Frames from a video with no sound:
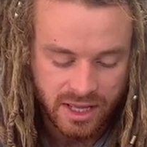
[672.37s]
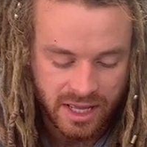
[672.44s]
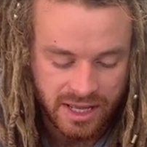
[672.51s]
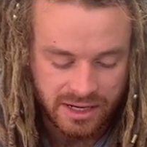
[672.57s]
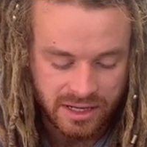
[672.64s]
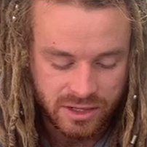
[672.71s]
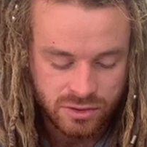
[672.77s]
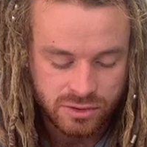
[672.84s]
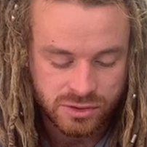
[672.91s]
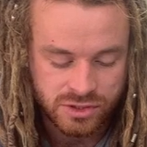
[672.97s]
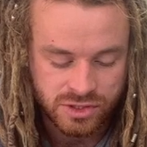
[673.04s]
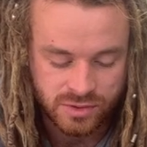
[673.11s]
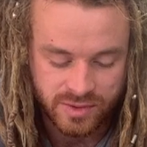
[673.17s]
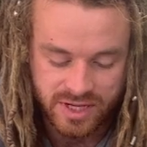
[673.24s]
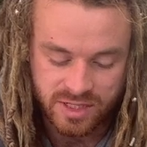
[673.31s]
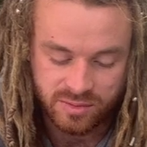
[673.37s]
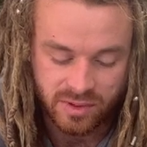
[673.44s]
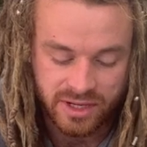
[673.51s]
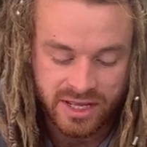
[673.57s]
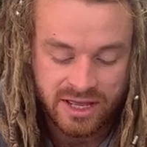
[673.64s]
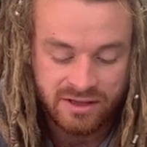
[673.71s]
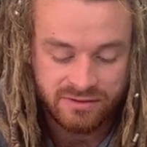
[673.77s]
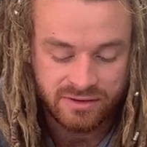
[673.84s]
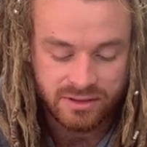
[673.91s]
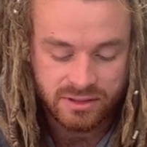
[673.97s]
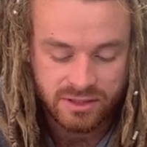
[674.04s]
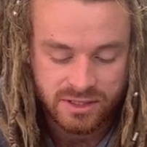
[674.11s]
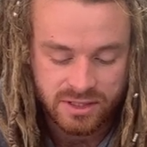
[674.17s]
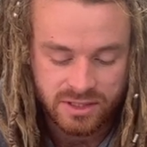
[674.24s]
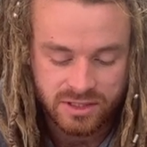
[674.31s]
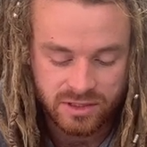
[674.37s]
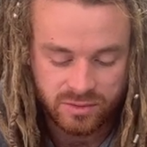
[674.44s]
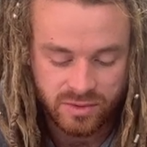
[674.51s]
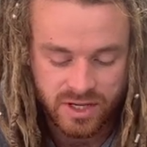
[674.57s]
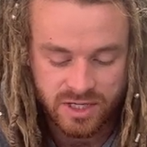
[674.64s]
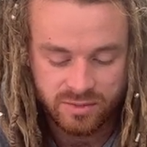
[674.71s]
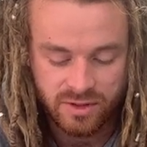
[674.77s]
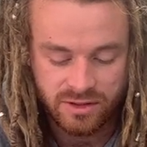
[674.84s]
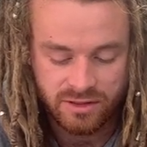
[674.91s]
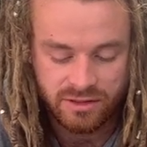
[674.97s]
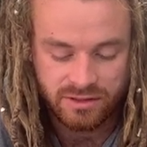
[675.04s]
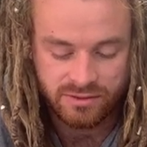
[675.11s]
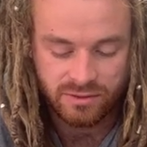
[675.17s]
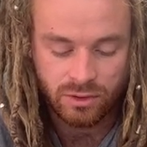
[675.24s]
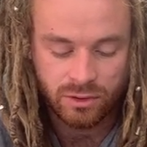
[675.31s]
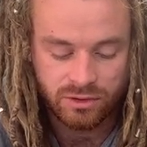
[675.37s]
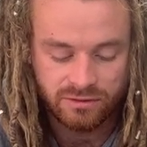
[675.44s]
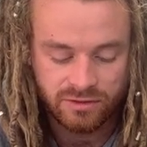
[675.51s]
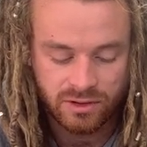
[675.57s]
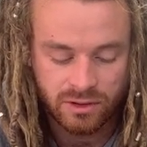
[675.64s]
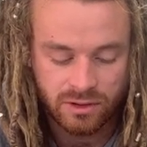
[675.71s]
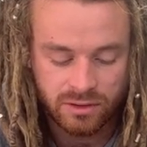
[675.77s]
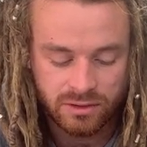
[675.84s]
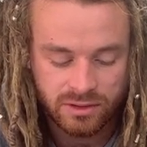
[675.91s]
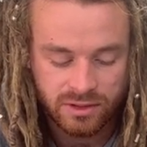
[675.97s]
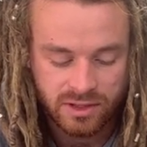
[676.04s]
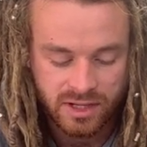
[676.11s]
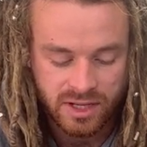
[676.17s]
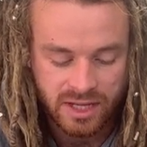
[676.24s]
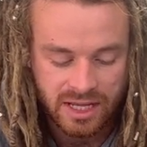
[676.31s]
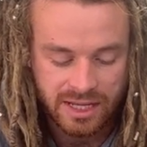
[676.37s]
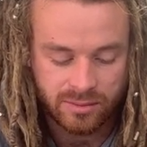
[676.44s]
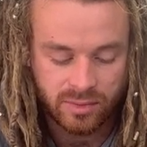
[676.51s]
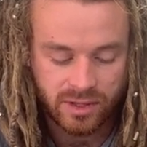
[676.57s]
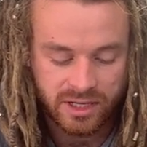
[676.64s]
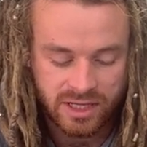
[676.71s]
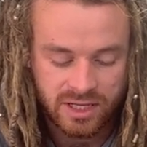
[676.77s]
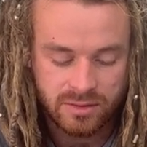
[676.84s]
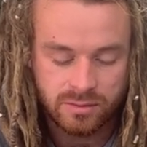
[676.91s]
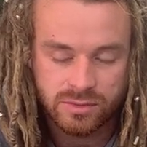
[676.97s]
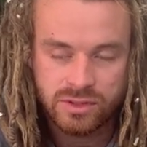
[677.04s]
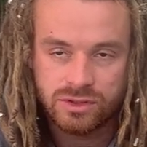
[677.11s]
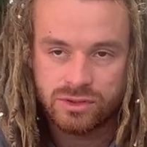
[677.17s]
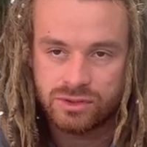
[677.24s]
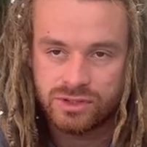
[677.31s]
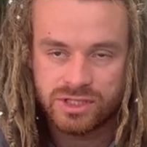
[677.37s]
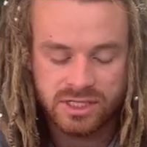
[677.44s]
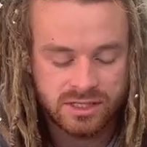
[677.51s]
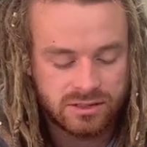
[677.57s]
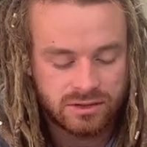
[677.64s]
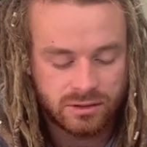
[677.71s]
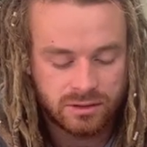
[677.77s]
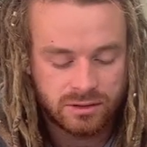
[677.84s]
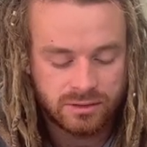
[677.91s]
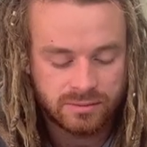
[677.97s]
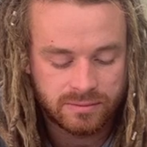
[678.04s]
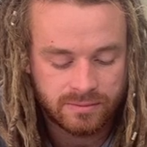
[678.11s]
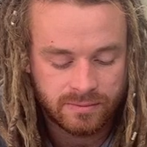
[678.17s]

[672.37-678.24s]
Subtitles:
And he who swears by heaven, swears by the throne of God, and by him who sits on it.